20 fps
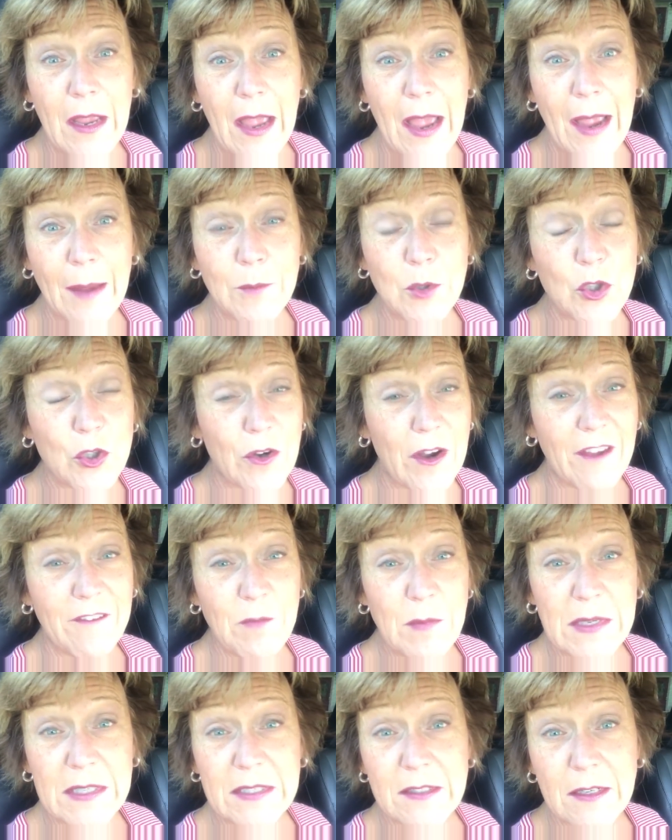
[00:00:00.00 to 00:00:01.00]
I'm sure I've
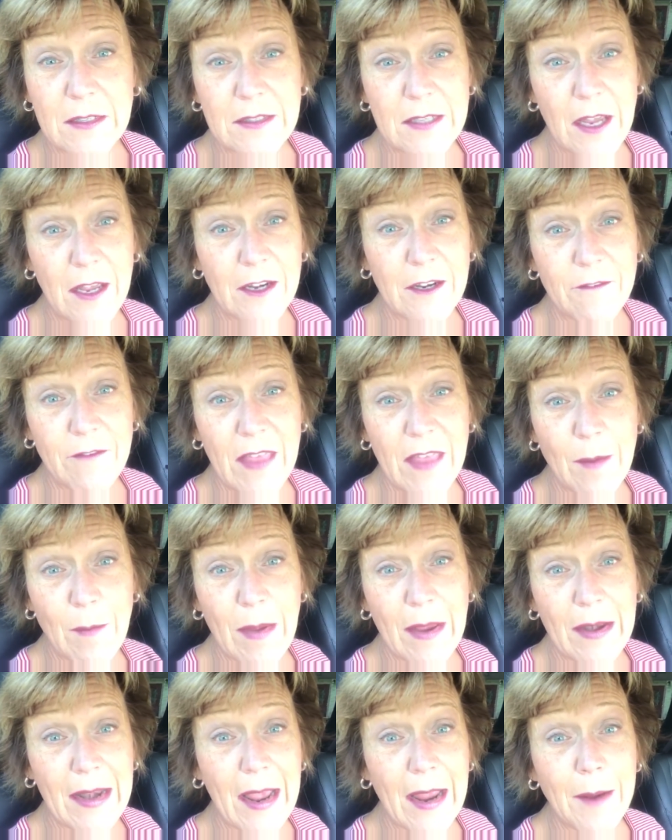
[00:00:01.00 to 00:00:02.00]
missed a ton of them,
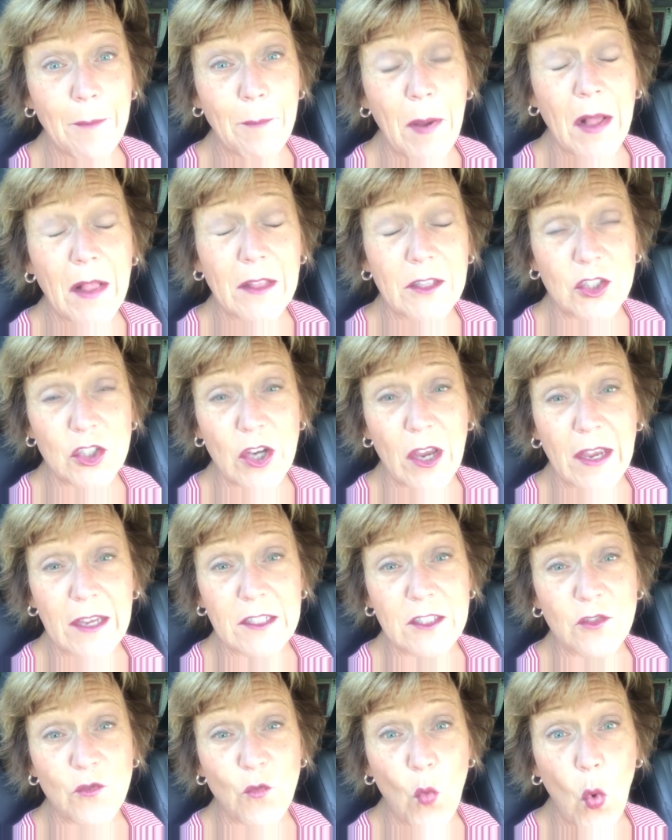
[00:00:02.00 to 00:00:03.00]
and I
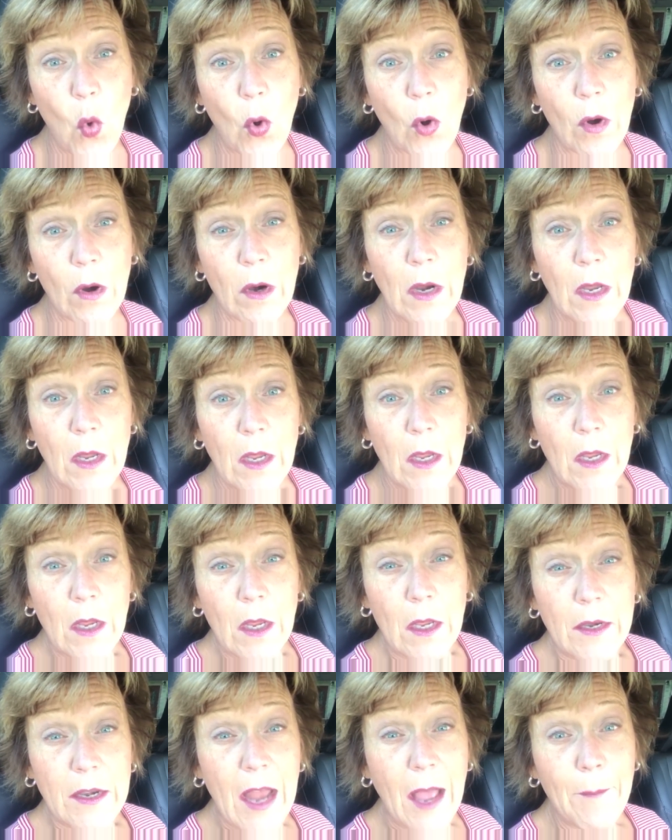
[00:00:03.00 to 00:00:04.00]
apologize for
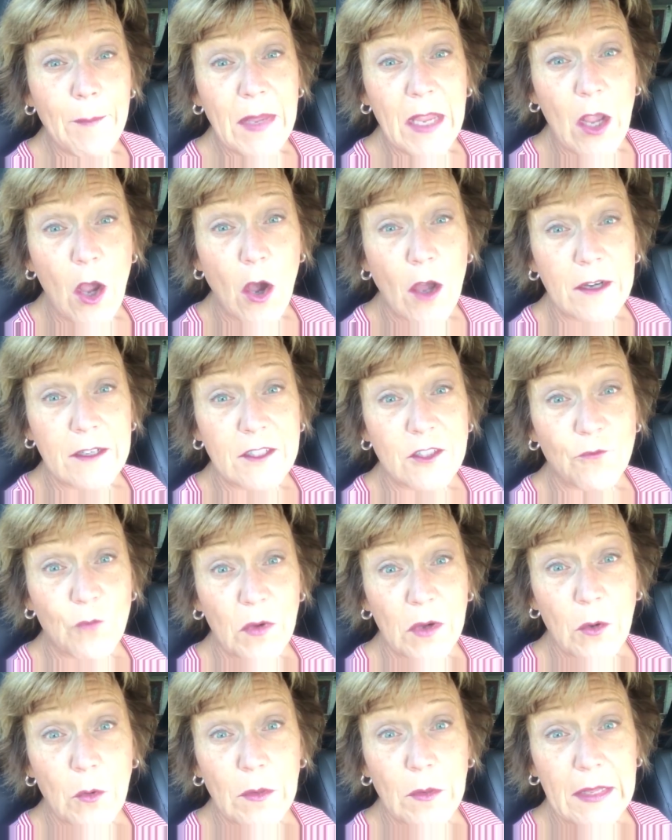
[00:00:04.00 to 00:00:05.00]
not being on as
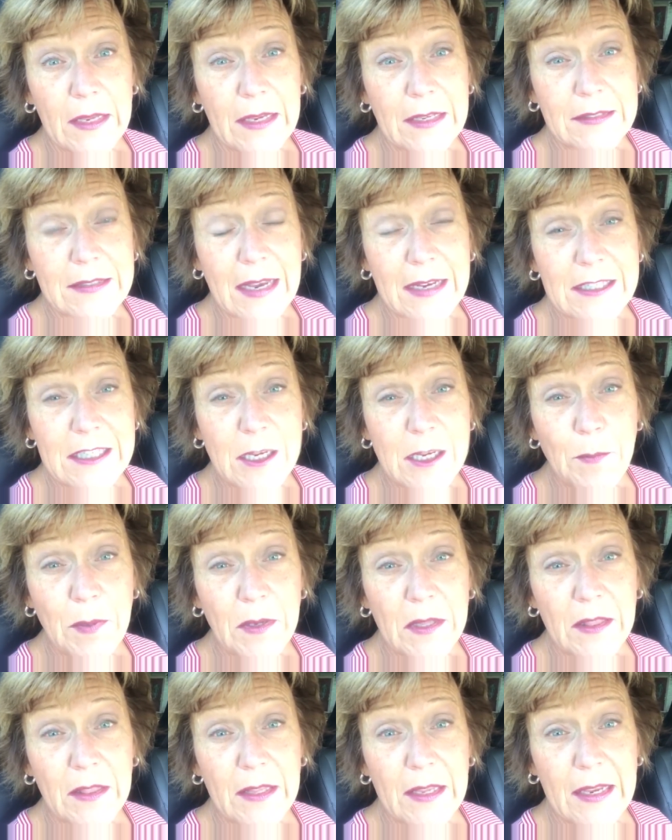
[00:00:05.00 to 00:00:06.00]
frequently as I
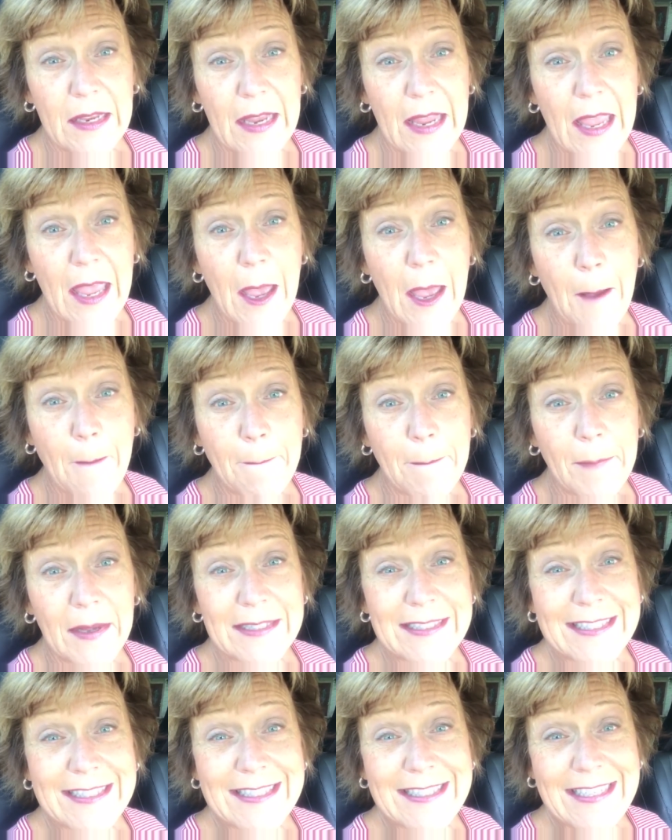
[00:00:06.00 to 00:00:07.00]
typically am, but
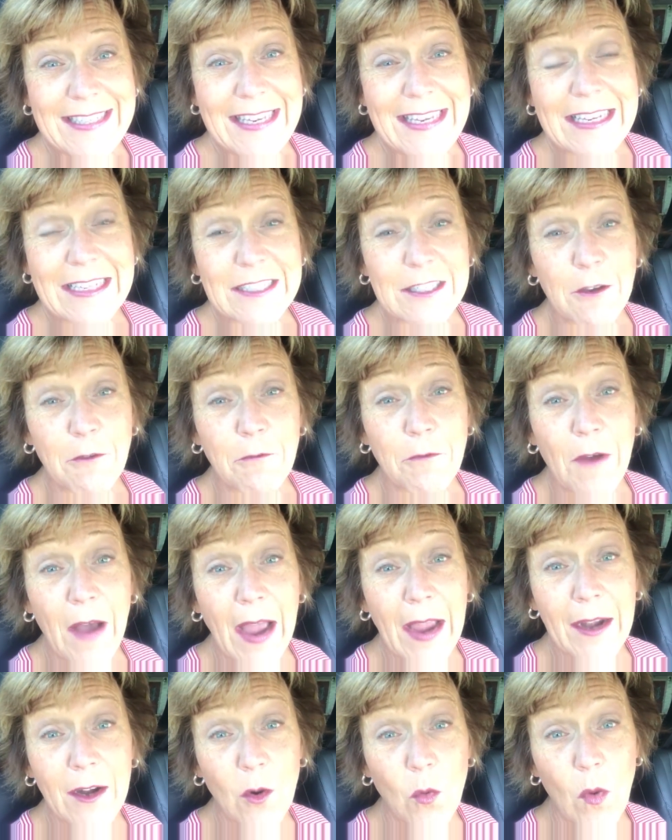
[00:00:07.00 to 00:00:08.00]
C is a
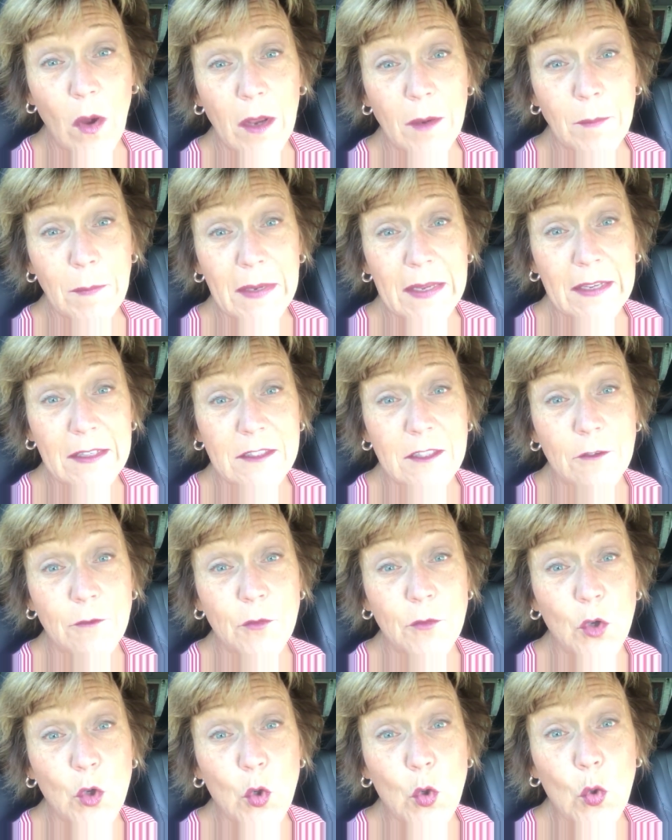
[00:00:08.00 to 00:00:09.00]
vital one, because if
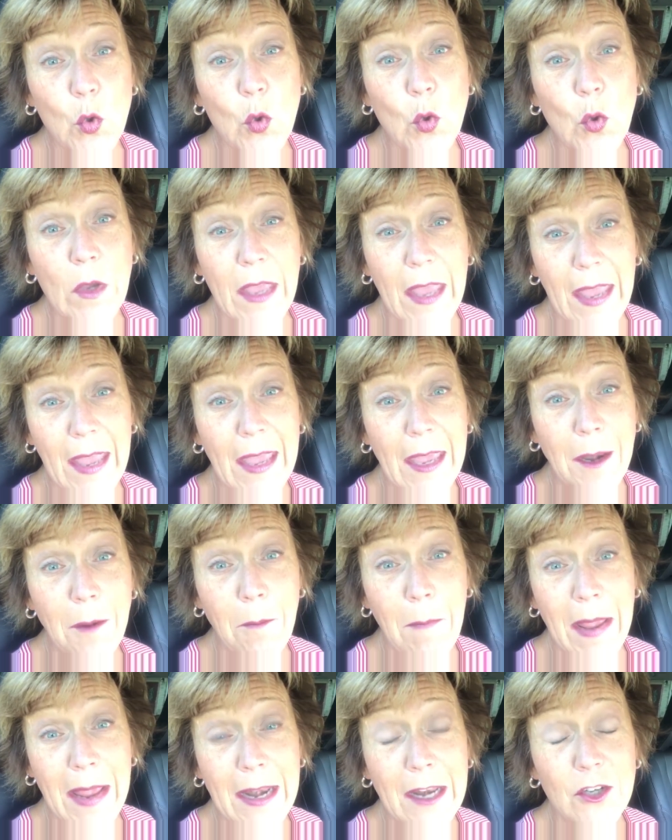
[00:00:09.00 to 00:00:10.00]
you can
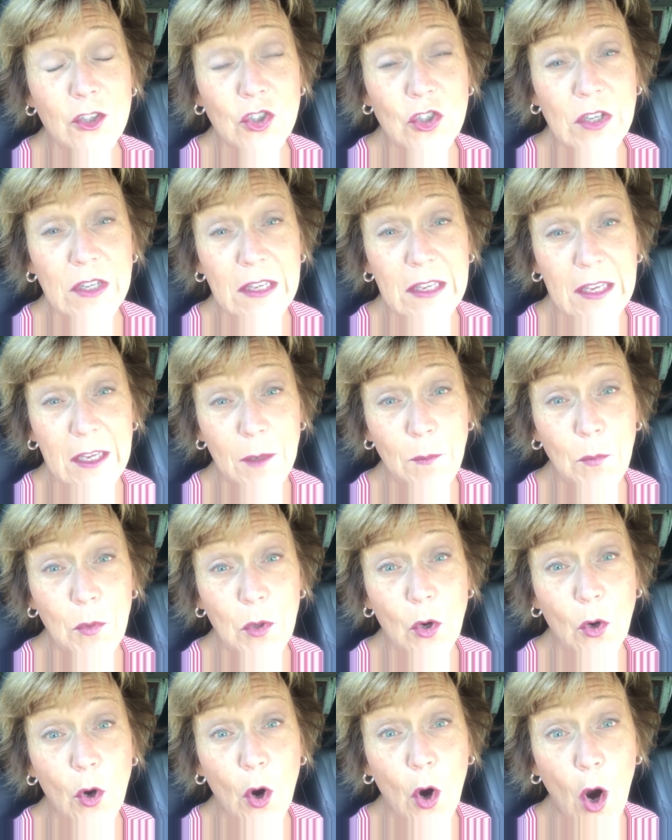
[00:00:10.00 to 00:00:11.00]
manage to keep
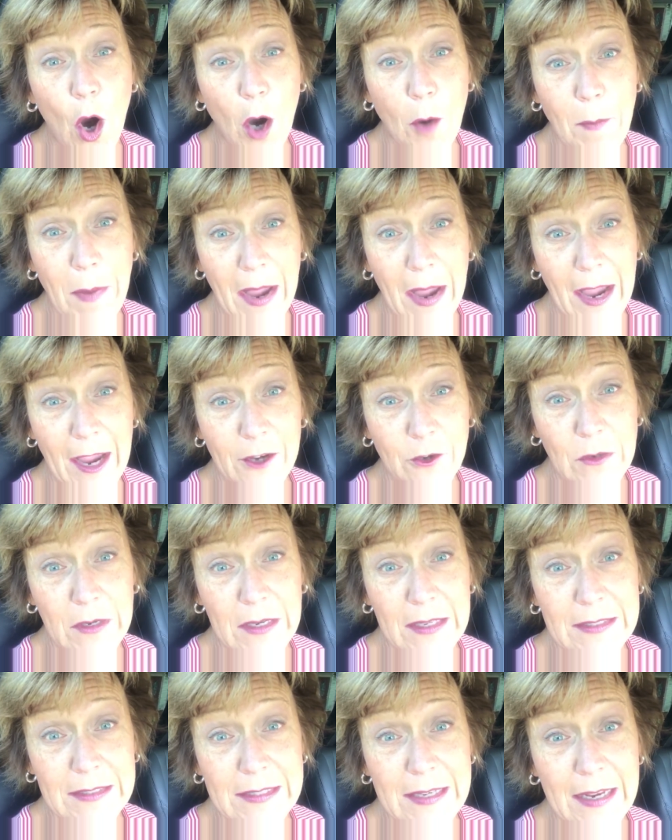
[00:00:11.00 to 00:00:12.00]
your carbohydrate
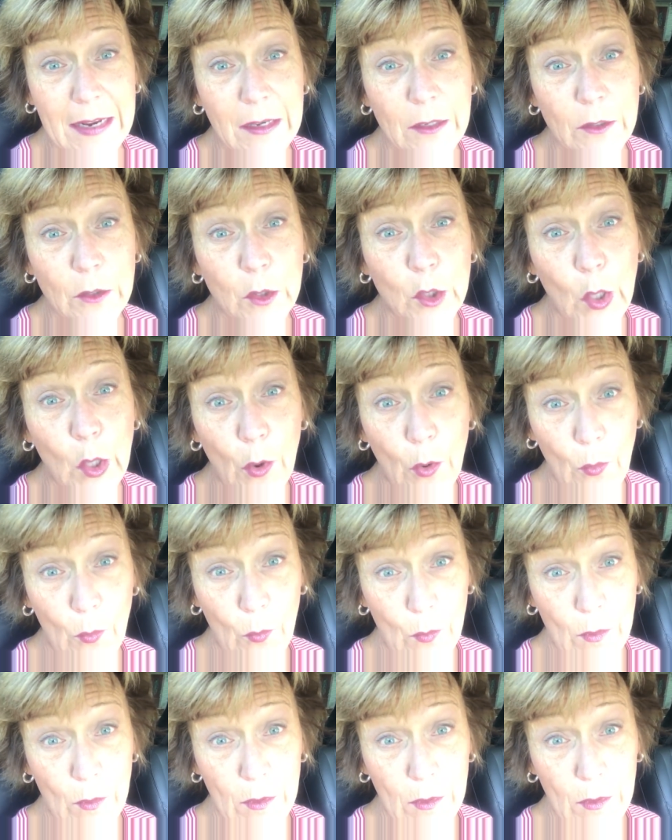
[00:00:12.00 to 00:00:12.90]
intake low